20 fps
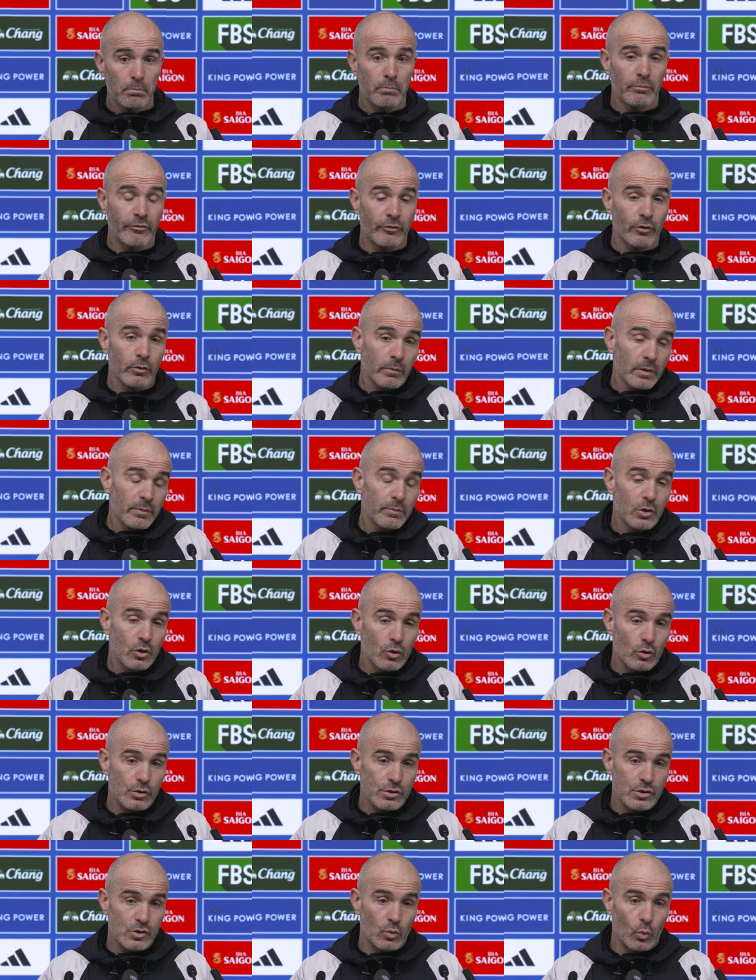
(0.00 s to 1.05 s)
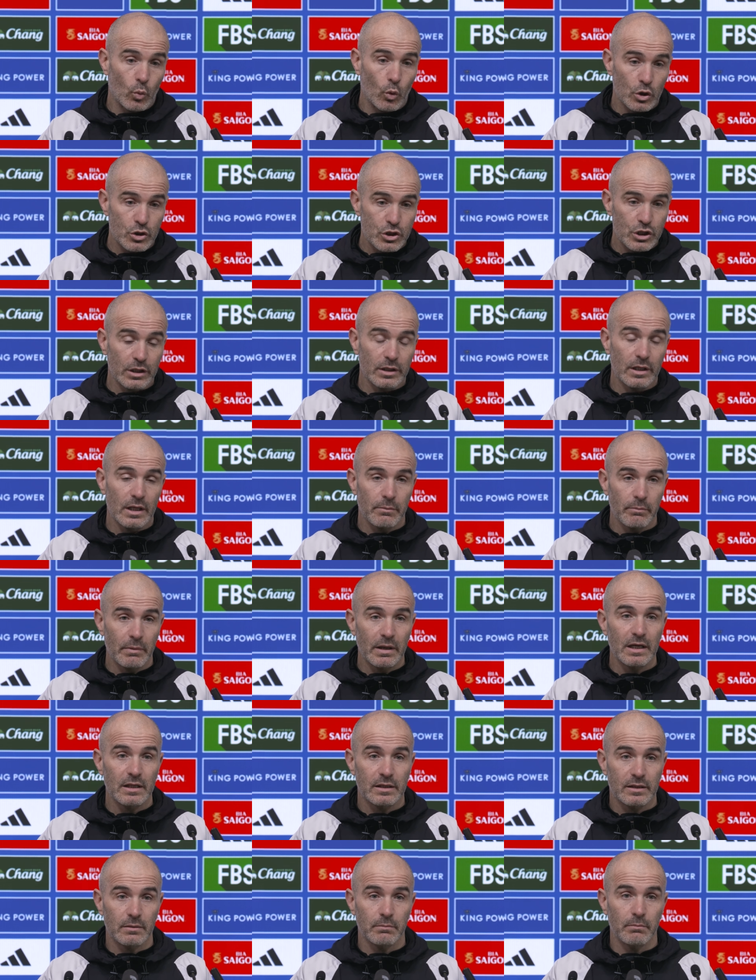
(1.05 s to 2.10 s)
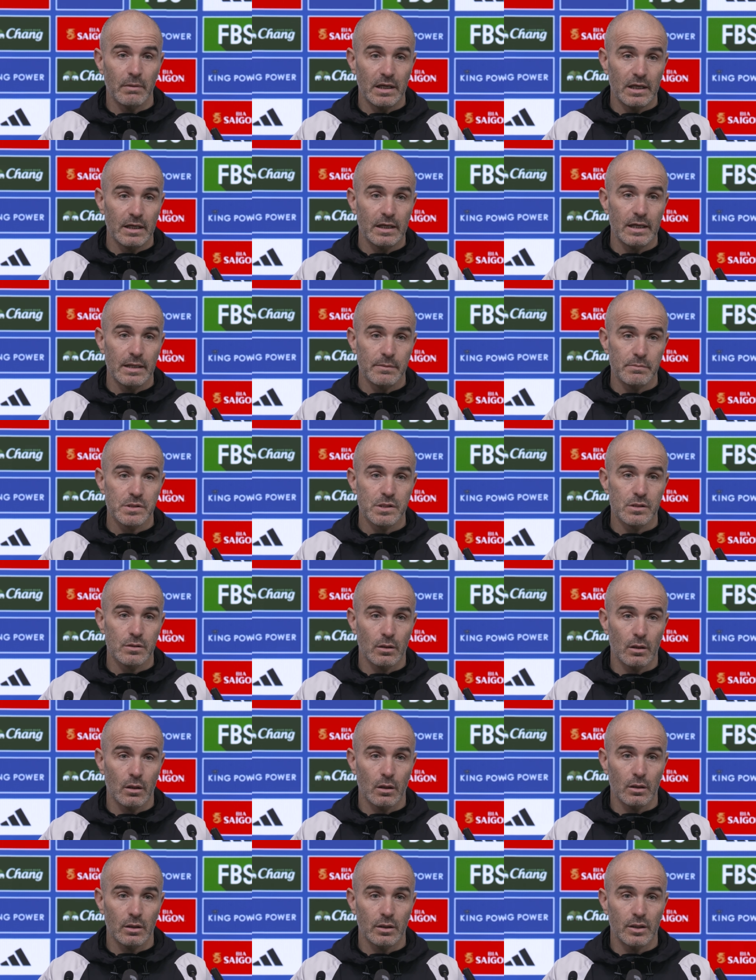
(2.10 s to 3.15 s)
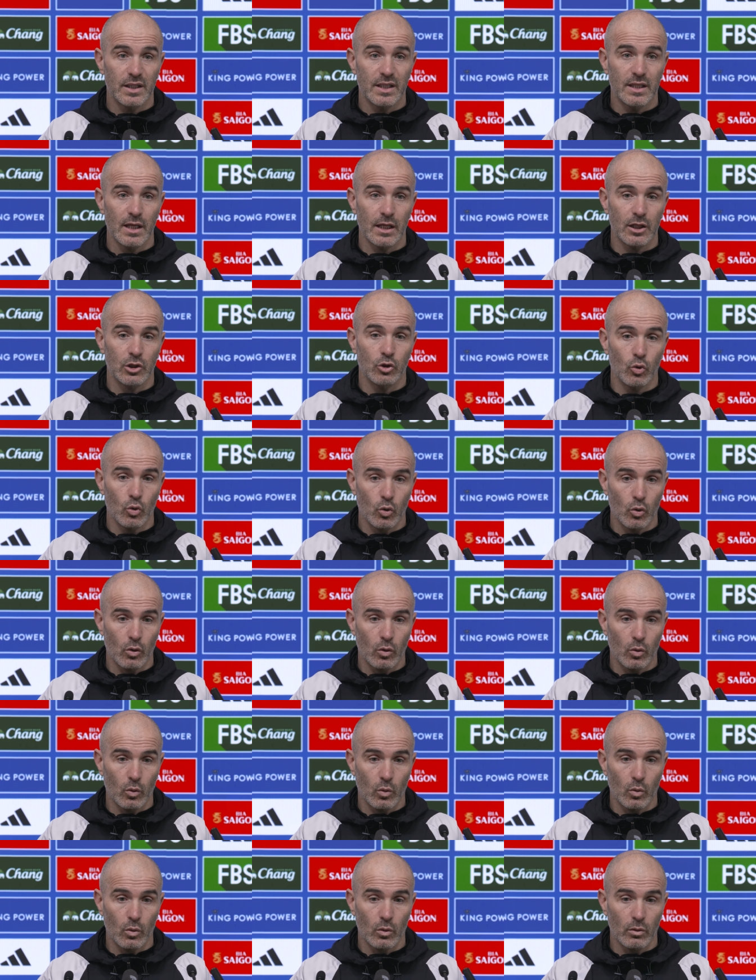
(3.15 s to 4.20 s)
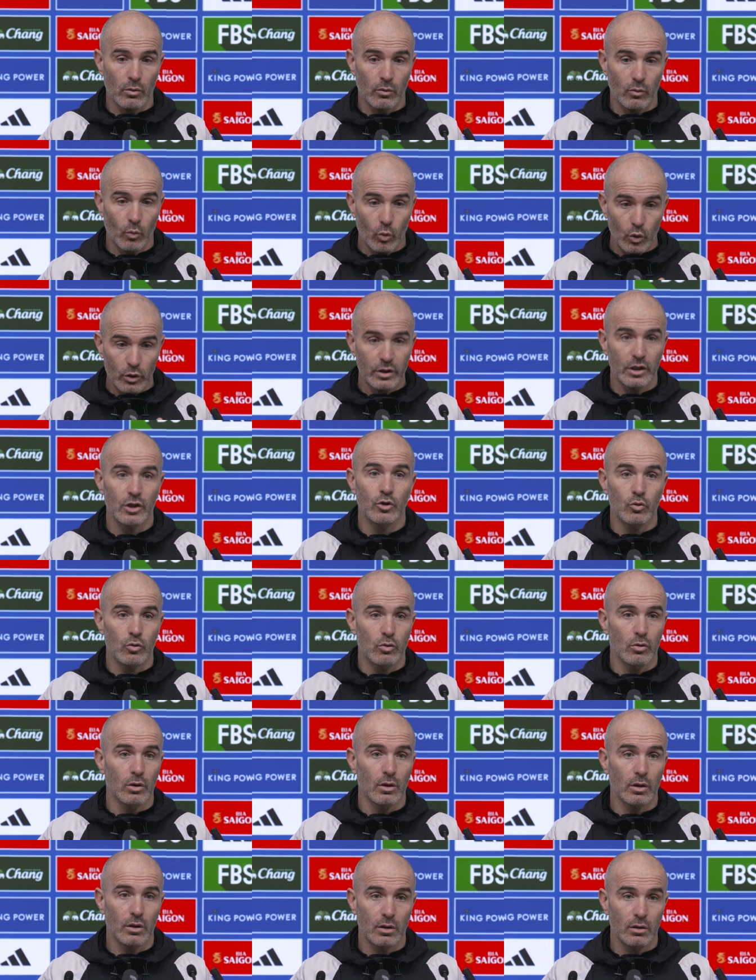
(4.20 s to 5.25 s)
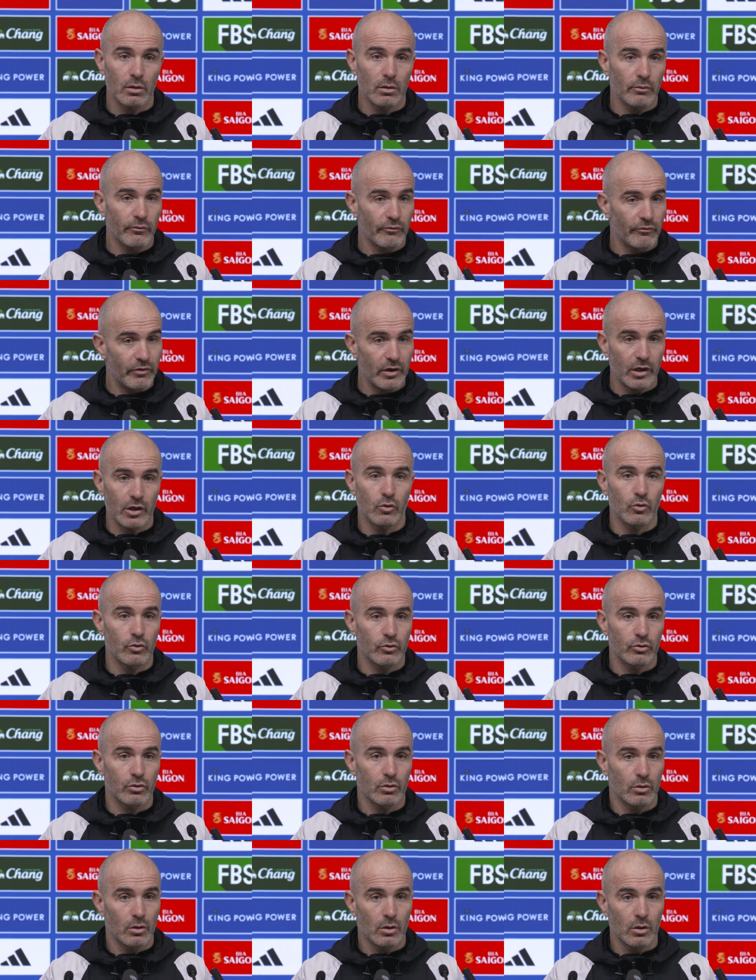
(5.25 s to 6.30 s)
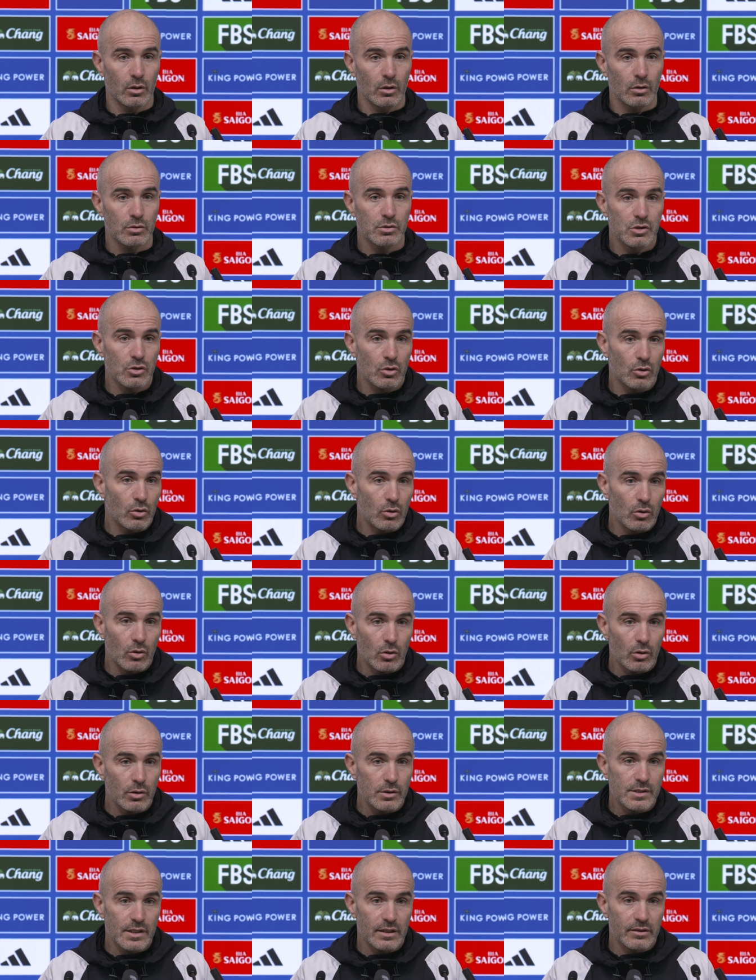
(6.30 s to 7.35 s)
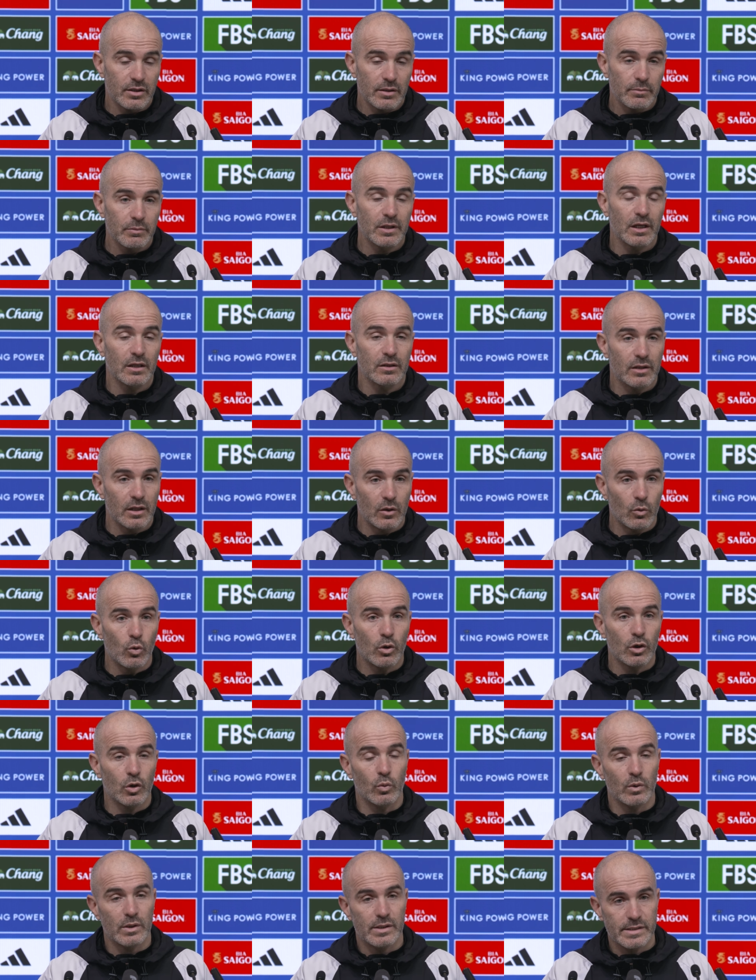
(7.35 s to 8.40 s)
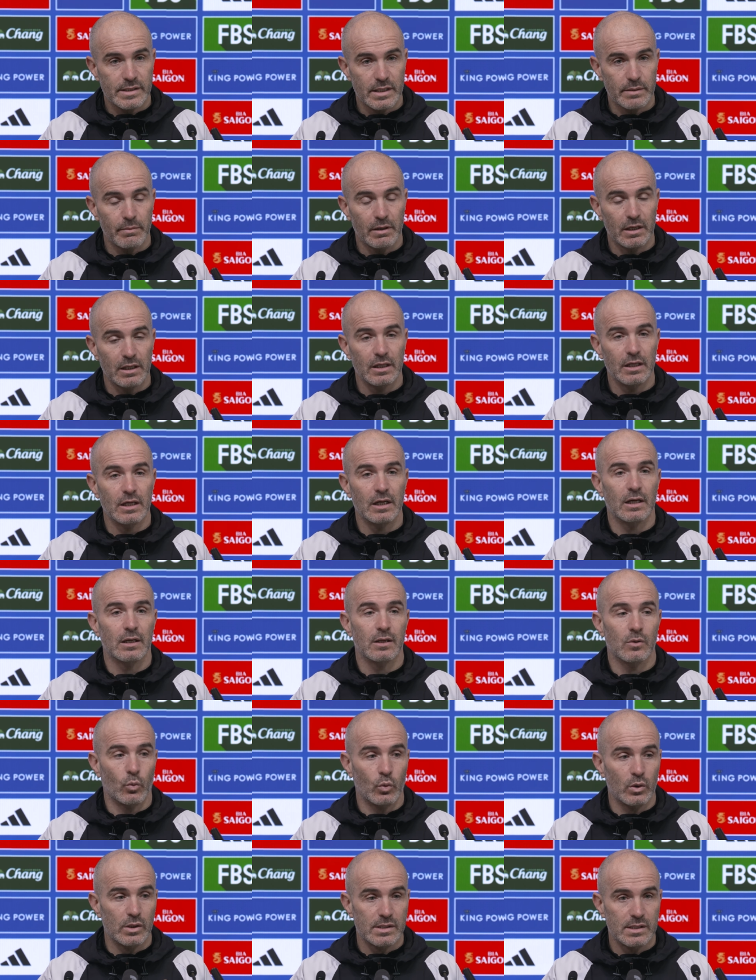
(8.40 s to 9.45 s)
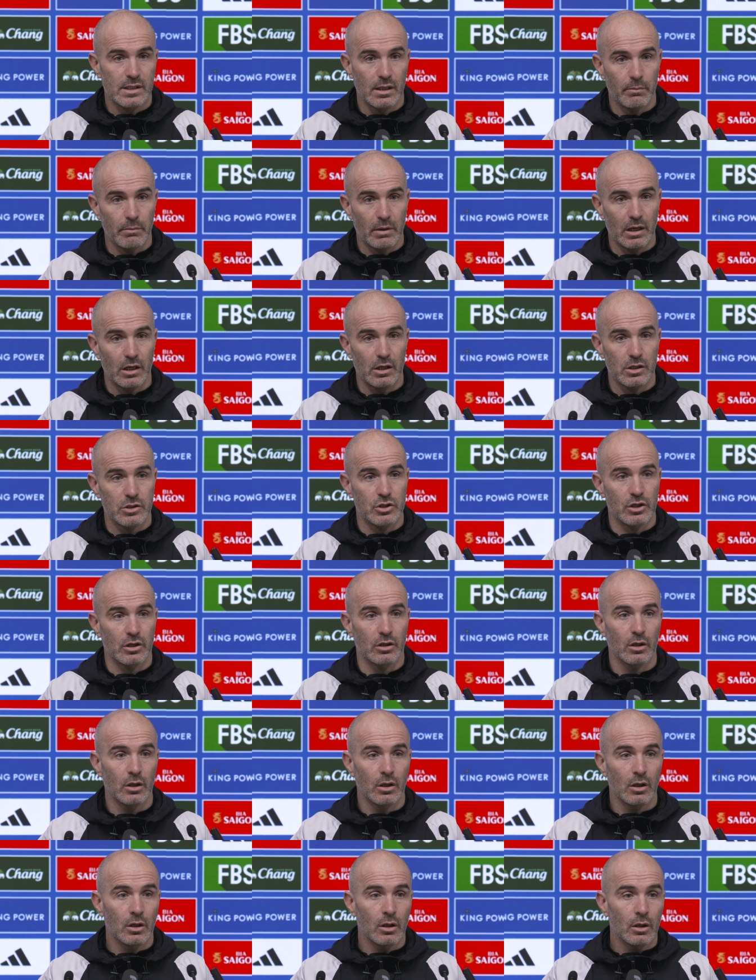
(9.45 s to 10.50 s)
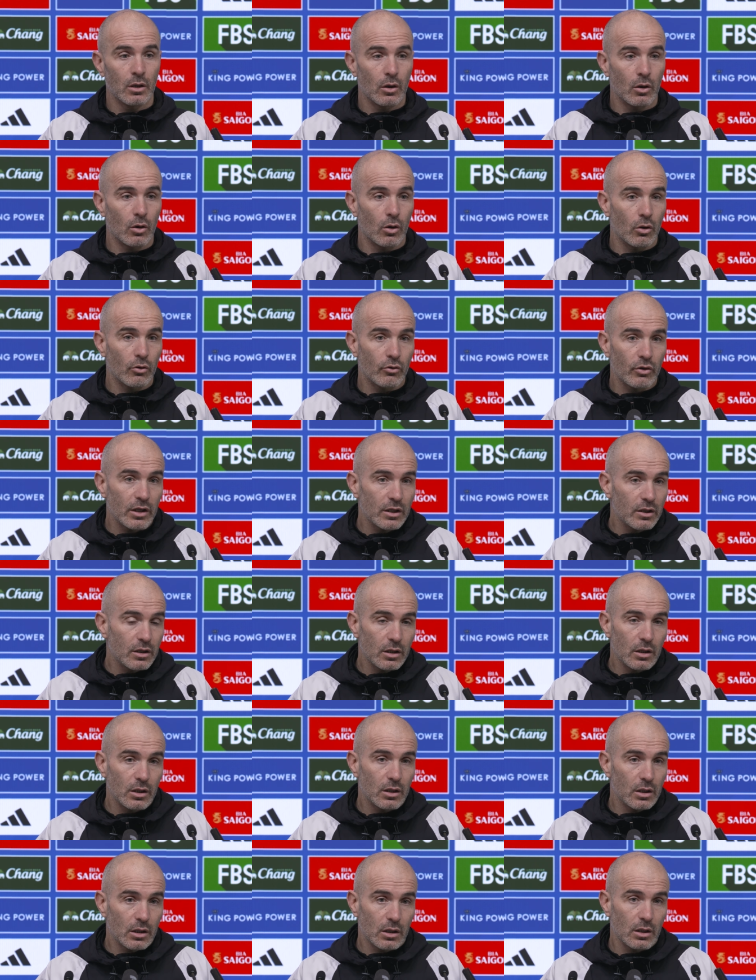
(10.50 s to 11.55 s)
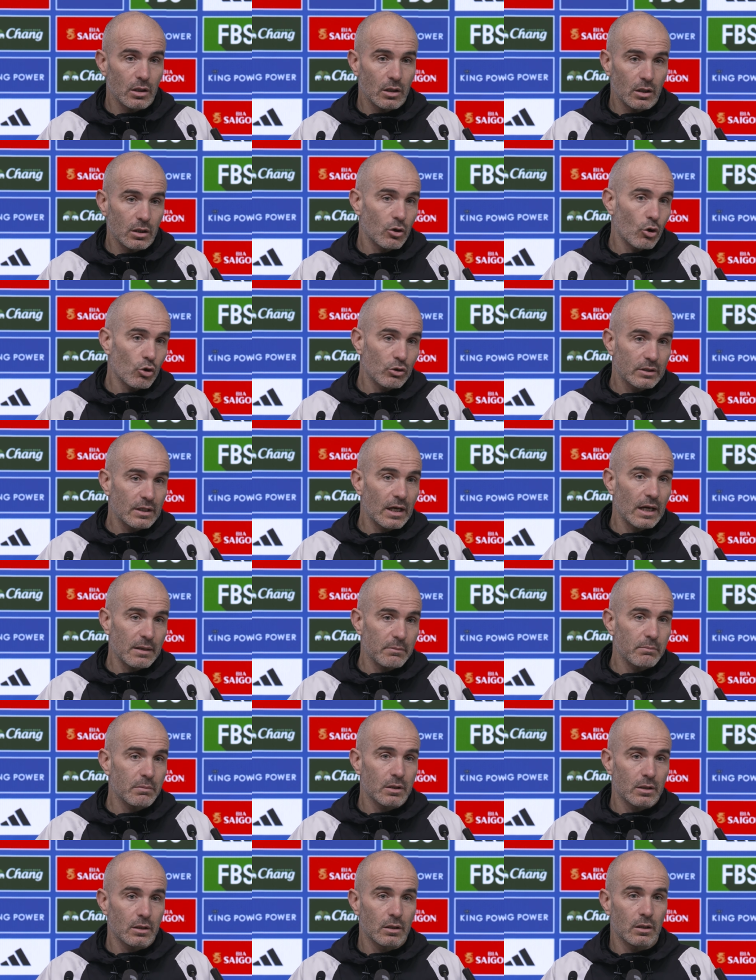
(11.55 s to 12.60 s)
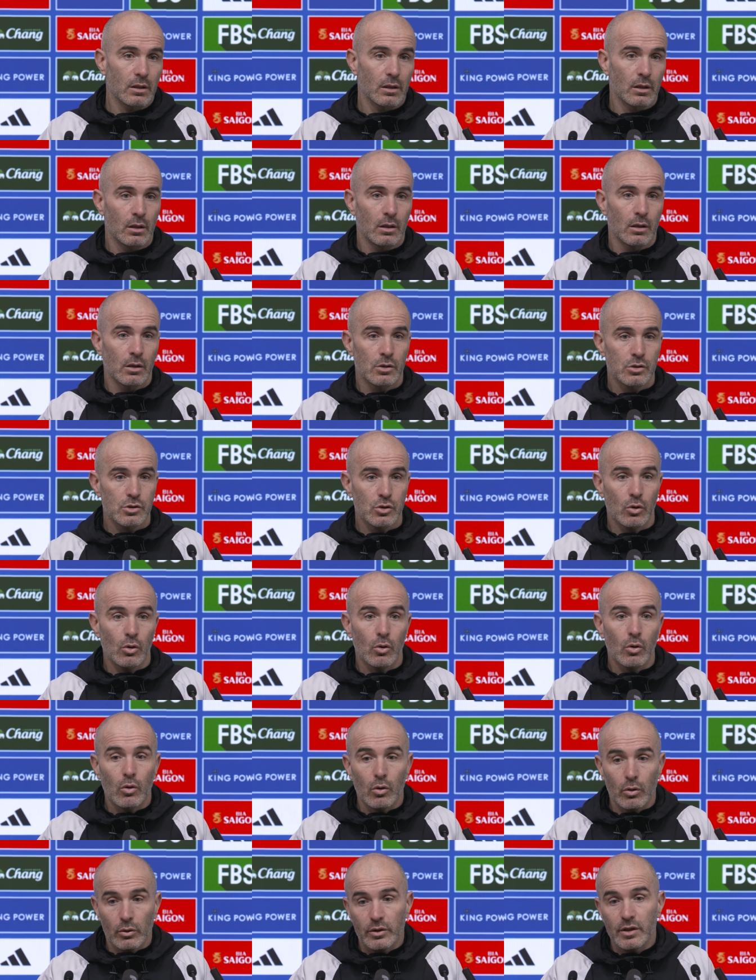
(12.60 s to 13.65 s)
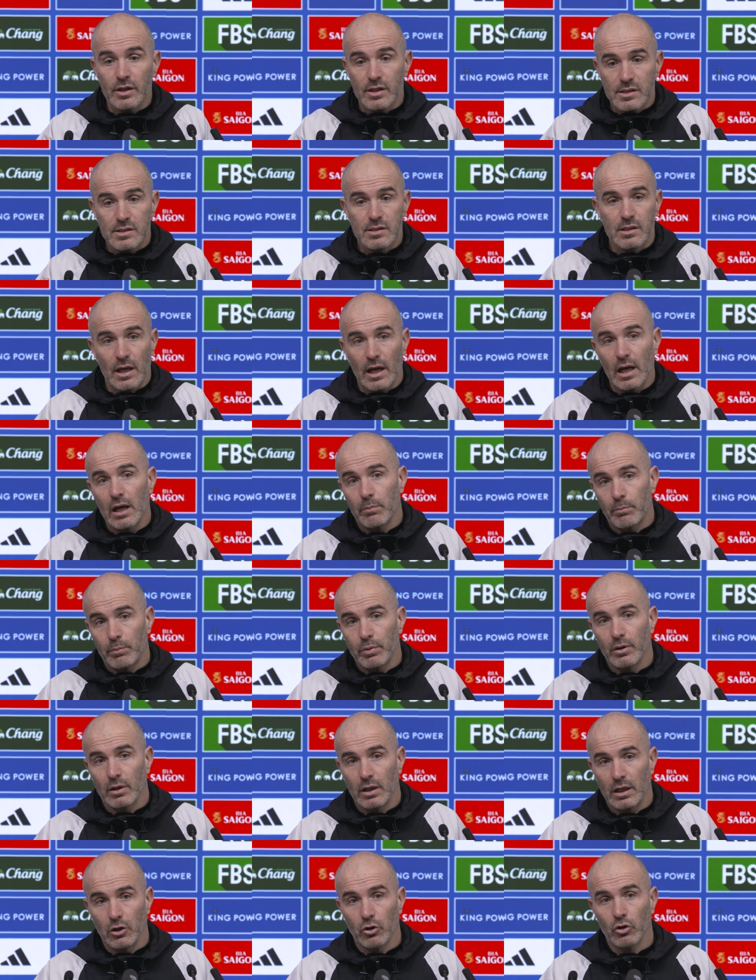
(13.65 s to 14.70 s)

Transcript: For me, because watching them many many games, they do what they do very good. So it's a team that they work with same idea, with same manager, already long time. So this help a